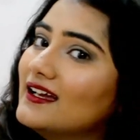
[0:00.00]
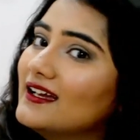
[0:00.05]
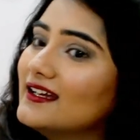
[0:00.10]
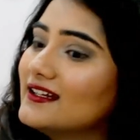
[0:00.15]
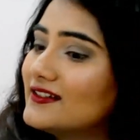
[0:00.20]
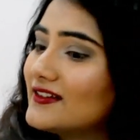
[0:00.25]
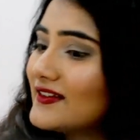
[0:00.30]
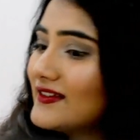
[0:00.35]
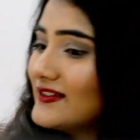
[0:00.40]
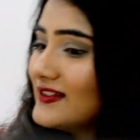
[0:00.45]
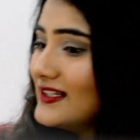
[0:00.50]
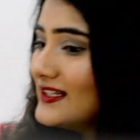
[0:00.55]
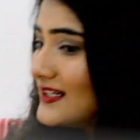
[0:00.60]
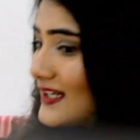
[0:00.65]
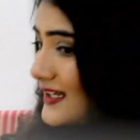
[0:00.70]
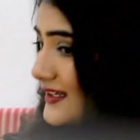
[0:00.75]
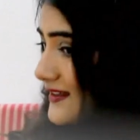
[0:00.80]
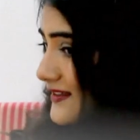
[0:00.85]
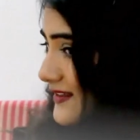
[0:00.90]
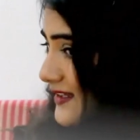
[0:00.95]
It's really
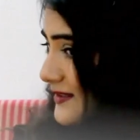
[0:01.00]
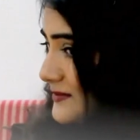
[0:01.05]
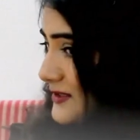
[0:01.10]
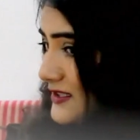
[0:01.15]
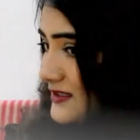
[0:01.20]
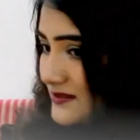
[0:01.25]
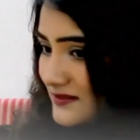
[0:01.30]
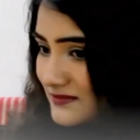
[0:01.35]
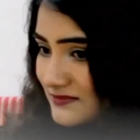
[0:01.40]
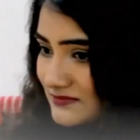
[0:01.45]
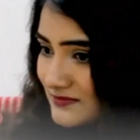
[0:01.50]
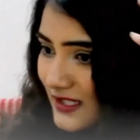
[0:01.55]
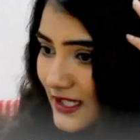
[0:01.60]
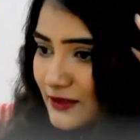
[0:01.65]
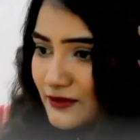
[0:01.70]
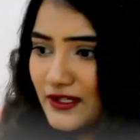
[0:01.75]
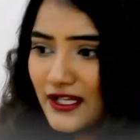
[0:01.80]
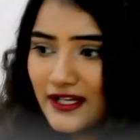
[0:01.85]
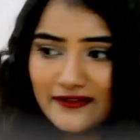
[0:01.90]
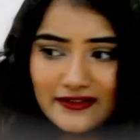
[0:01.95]
nice. I mean, I
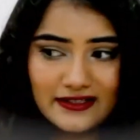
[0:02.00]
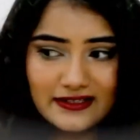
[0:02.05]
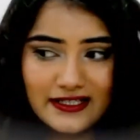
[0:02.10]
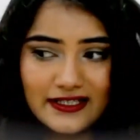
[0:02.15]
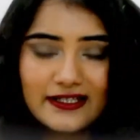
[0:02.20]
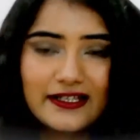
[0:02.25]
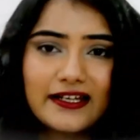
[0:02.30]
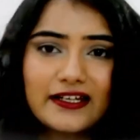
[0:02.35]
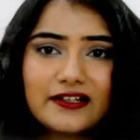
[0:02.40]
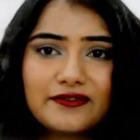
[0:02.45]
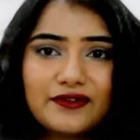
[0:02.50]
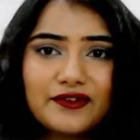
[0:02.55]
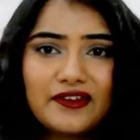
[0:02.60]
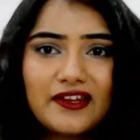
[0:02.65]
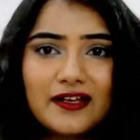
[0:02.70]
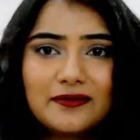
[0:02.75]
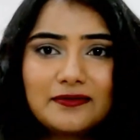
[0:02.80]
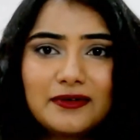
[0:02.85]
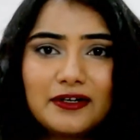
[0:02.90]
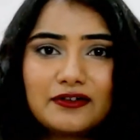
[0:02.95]
don't have anything negative to
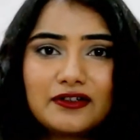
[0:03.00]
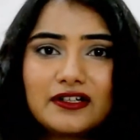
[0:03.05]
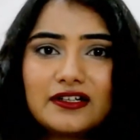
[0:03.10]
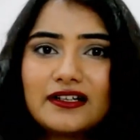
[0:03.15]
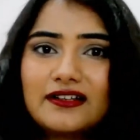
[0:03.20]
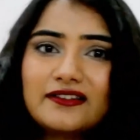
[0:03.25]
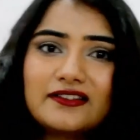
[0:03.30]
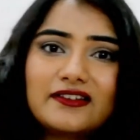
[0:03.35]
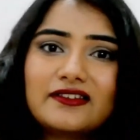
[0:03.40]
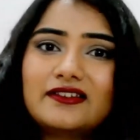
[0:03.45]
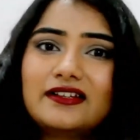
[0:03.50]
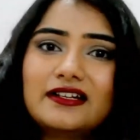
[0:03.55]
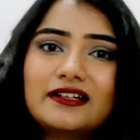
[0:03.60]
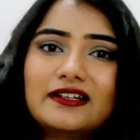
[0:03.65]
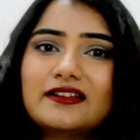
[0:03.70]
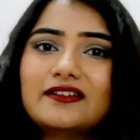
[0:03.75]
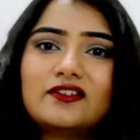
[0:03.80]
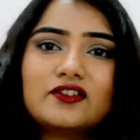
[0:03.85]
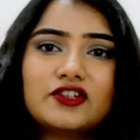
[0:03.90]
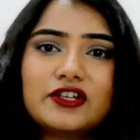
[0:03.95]
say about it. It's just that
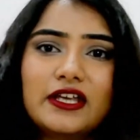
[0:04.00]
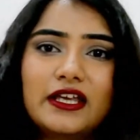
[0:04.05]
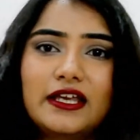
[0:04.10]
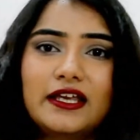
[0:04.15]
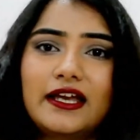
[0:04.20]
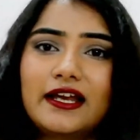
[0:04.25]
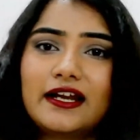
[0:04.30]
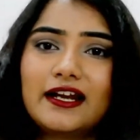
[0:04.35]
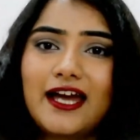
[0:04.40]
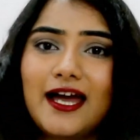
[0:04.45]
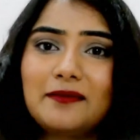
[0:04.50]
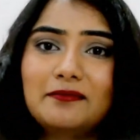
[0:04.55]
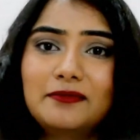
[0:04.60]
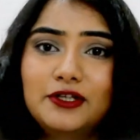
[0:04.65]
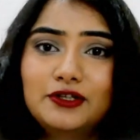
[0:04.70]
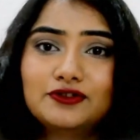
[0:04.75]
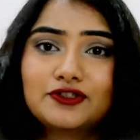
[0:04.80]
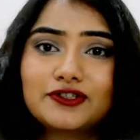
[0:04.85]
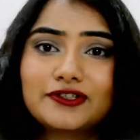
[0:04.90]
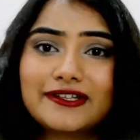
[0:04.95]
it's tricky and I'm
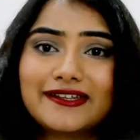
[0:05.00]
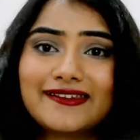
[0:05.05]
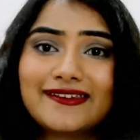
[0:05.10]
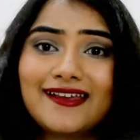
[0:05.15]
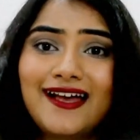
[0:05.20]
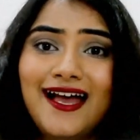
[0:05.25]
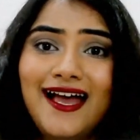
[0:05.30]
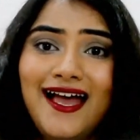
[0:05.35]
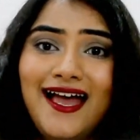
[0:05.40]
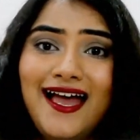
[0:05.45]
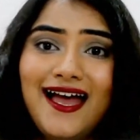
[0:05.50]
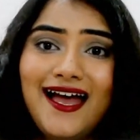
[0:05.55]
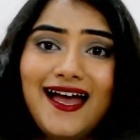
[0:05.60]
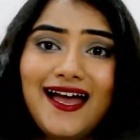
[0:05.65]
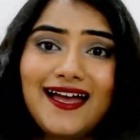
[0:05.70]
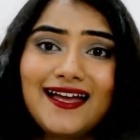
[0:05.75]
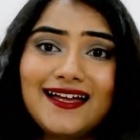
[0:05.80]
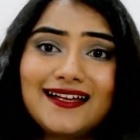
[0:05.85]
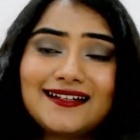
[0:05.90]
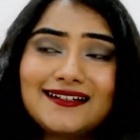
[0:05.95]
new to this,
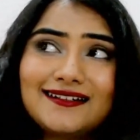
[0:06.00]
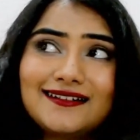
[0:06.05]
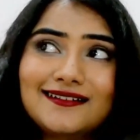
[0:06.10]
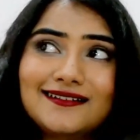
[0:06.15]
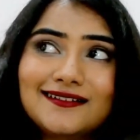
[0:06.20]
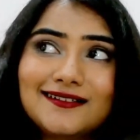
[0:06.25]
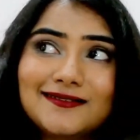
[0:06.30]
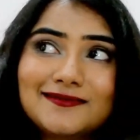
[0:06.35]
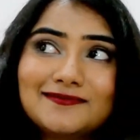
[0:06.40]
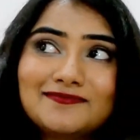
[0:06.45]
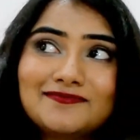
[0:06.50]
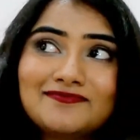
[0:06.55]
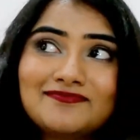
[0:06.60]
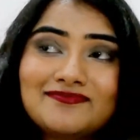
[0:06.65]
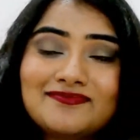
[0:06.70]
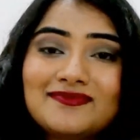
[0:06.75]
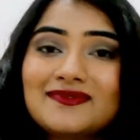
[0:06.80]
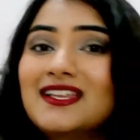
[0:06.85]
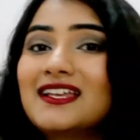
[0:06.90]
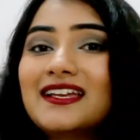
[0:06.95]
and
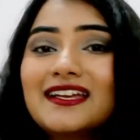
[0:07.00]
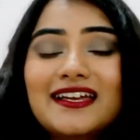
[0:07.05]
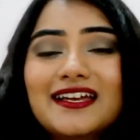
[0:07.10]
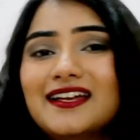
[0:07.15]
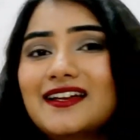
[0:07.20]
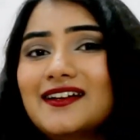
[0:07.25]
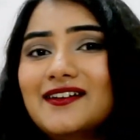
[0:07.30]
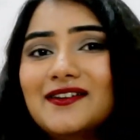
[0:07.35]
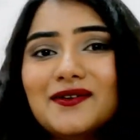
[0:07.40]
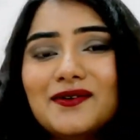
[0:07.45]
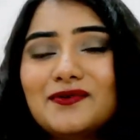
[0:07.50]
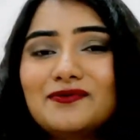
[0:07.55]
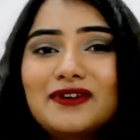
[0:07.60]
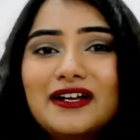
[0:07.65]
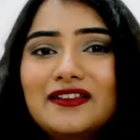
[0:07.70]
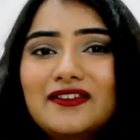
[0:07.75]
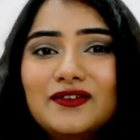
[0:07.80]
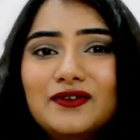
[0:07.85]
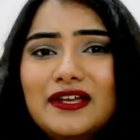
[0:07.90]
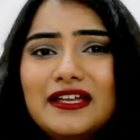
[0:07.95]

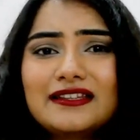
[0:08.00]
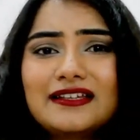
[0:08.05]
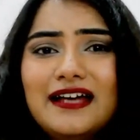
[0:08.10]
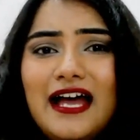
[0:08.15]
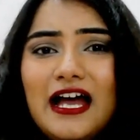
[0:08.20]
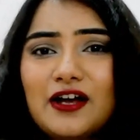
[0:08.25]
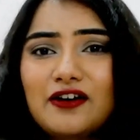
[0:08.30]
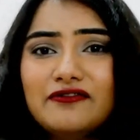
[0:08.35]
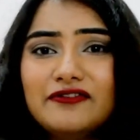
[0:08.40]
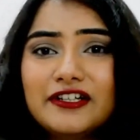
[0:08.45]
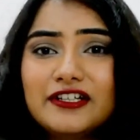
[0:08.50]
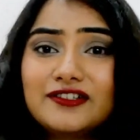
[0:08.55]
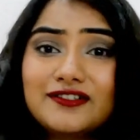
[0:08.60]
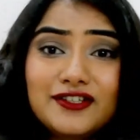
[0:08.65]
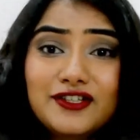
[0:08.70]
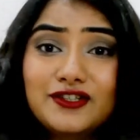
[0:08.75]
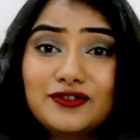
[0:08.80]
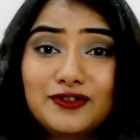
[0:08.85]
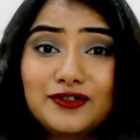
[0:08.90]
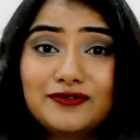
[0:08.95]
once you get the hang of it,
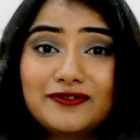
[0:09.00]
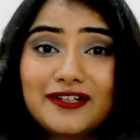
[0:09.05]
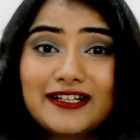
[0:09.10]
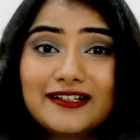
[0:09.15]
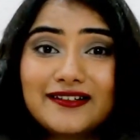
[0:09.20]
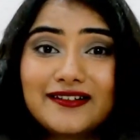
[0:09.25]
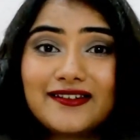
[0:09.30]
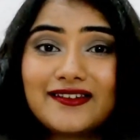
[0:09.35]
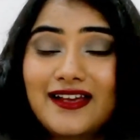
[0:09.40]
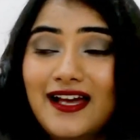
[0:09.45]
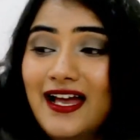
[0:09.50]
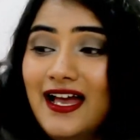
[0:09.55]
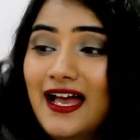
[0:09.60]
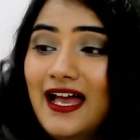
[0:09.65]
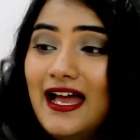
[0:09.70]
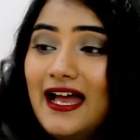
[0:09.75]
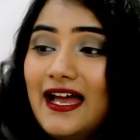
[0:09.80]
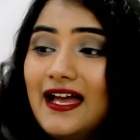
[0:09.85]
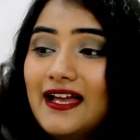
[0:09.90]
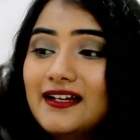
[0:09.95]
you'll do wonders.
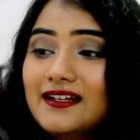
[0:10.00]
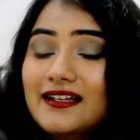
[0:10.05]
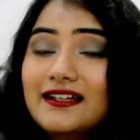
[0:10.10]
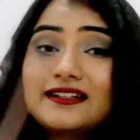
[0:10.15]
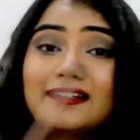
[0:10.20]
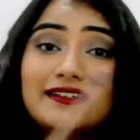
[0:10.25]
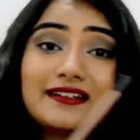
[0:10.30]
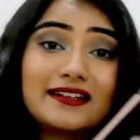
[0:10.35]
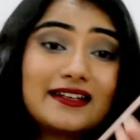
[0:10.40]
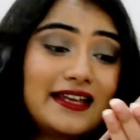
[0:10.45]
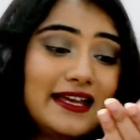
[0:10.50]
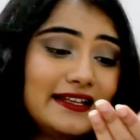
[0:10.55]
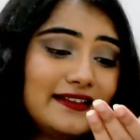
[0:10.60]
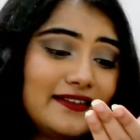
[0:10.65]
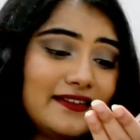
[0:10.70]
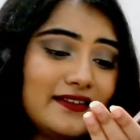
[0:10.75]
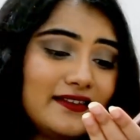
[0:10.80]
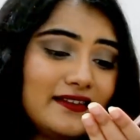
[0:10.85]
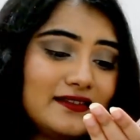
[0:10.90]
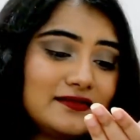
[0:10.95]
And it
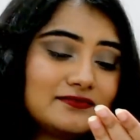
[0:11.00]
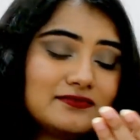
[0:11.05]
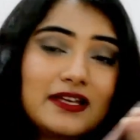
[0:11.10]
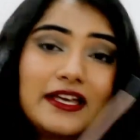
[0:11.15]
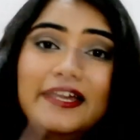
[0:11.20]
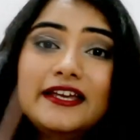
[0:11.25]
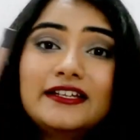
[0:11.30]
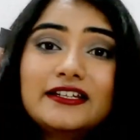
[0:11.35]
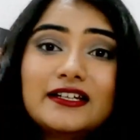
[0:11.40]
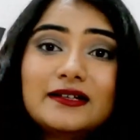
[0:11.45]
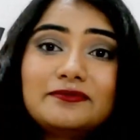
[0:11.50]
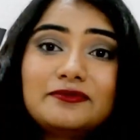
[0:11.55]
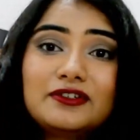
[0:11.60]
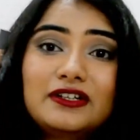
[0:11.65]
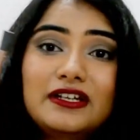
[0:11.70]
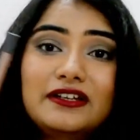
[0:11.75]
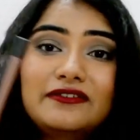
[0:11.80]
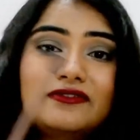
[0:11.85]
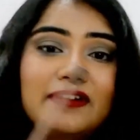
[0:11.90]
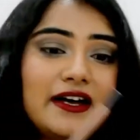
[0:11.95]
gets heated up
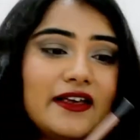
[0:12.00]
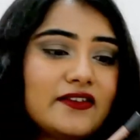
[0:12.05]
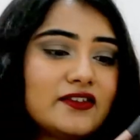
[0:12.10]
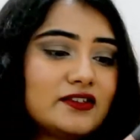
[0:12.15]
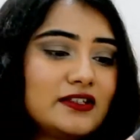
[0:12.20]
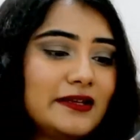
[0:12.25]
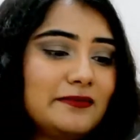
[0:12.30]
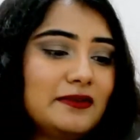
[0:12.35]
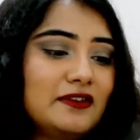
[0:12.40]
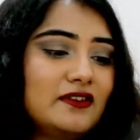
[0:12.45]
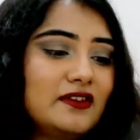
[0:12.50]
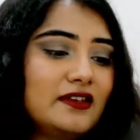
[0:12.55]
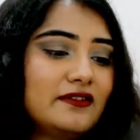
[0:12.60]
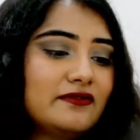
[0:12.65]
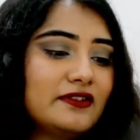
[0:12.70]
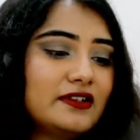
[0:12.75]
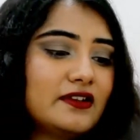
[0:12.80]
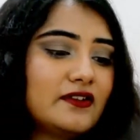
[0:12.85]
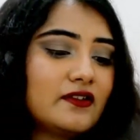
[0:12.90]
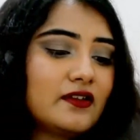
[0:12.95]
really fast. Let me see
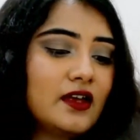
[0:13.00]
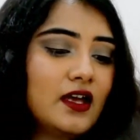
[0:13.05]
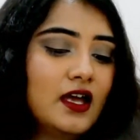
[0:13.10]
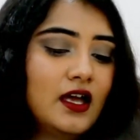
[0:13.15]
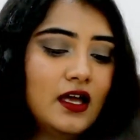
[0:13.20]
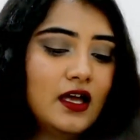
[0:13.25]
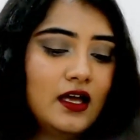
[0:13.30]
if it's